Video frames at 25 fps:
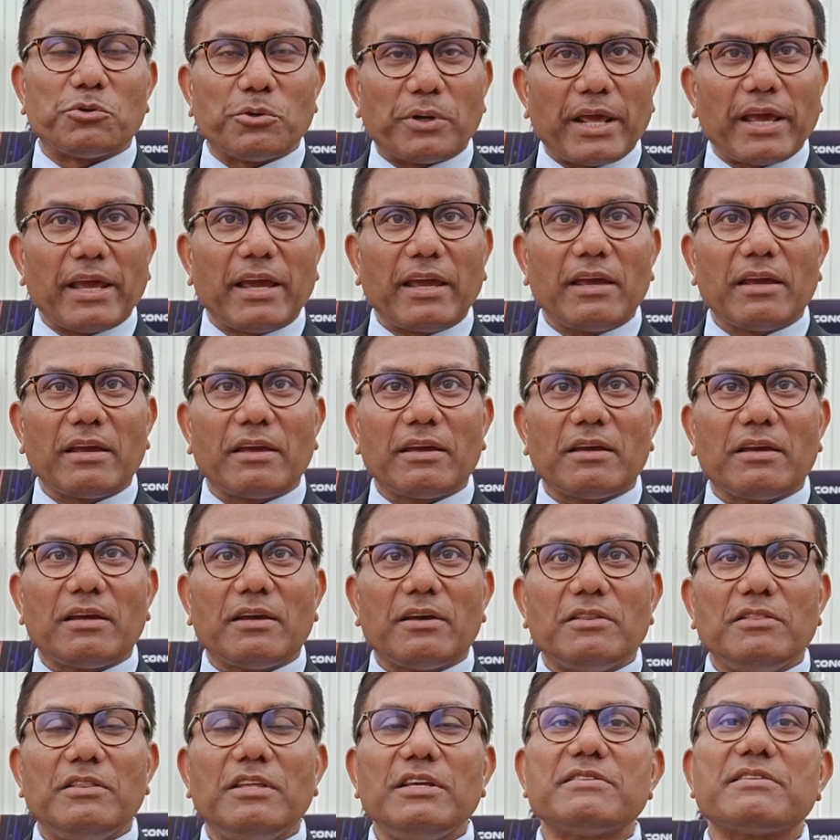Today,
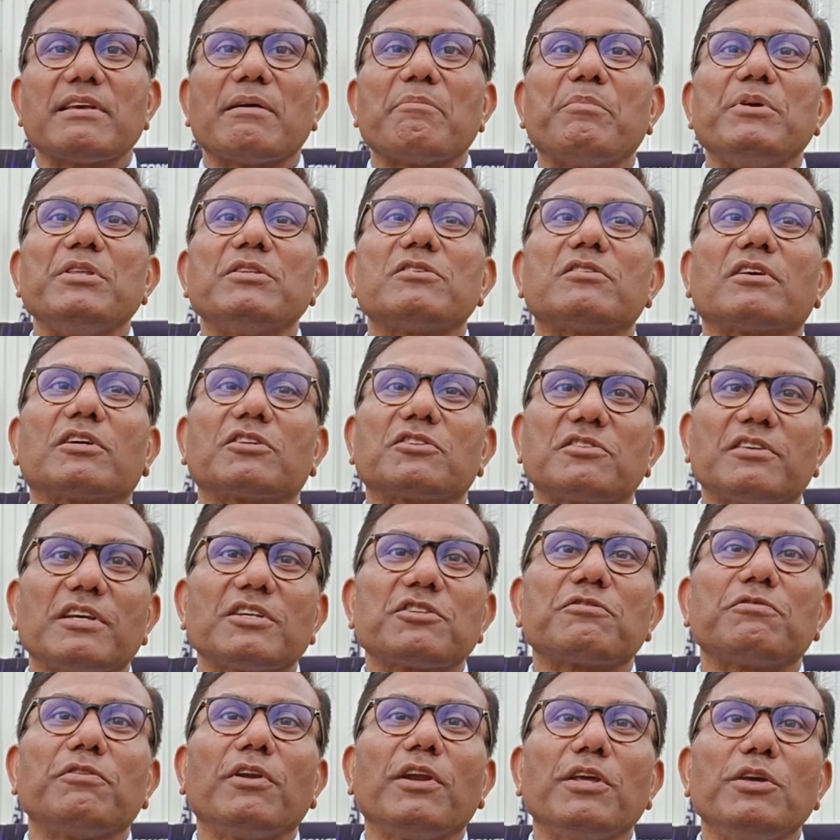these have been
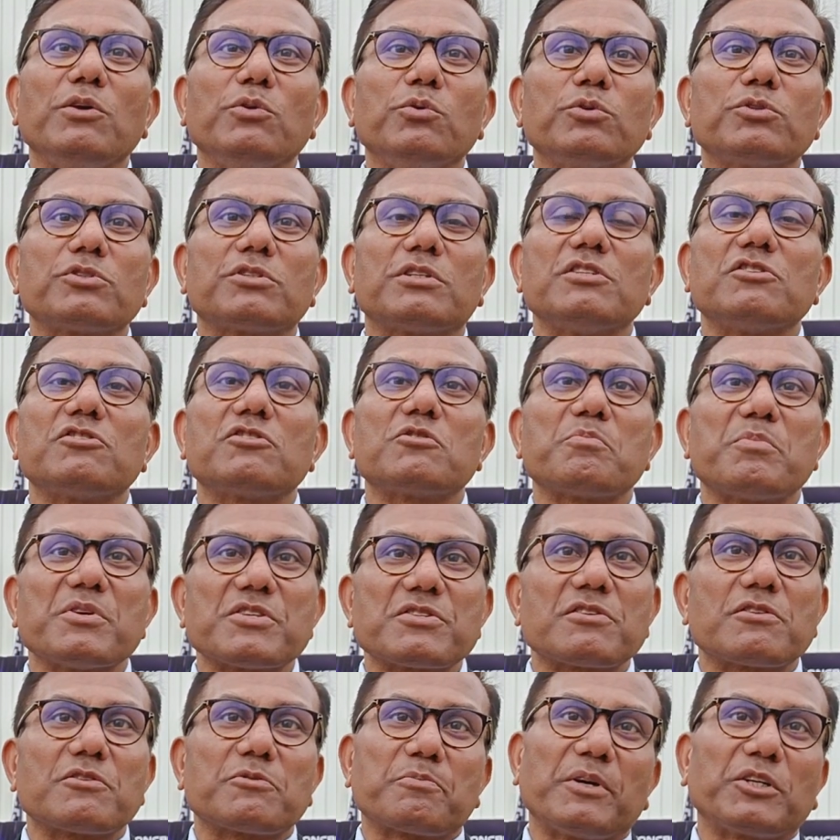successfully used in
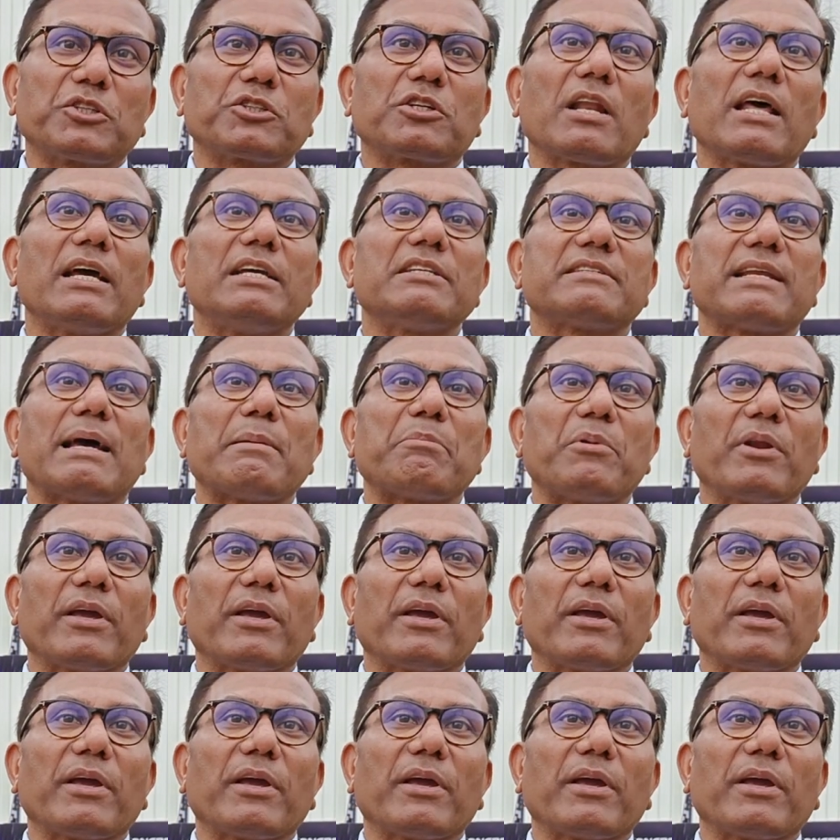specialized